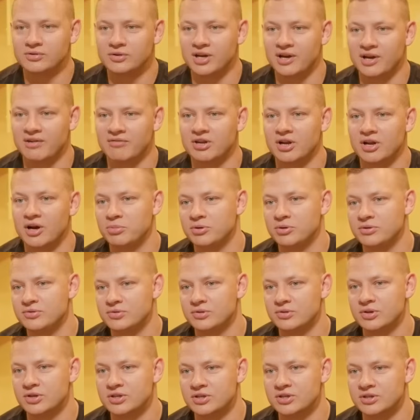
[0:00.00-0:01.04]
to have an
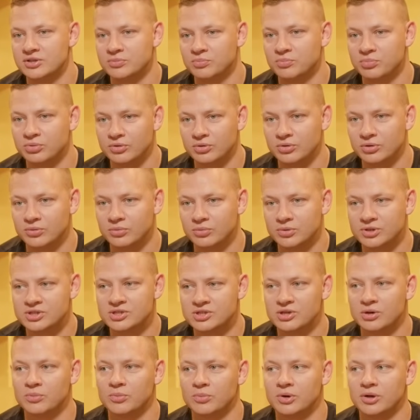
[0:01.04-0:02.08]
opportunity to pull with
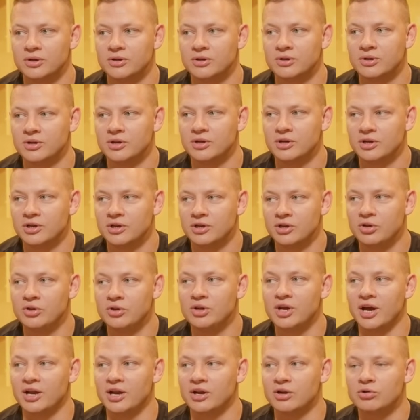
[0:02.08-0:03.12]
someone you
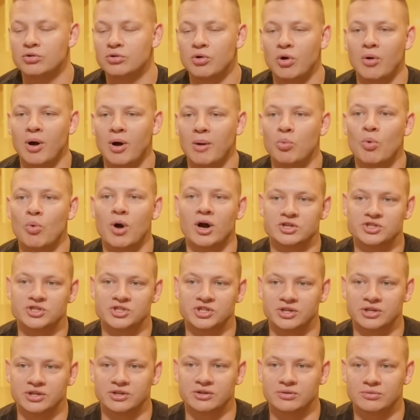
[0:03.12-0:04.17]
kind of grow up
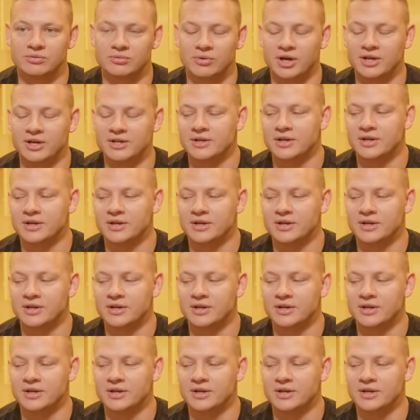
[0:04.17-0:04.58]
watching, right?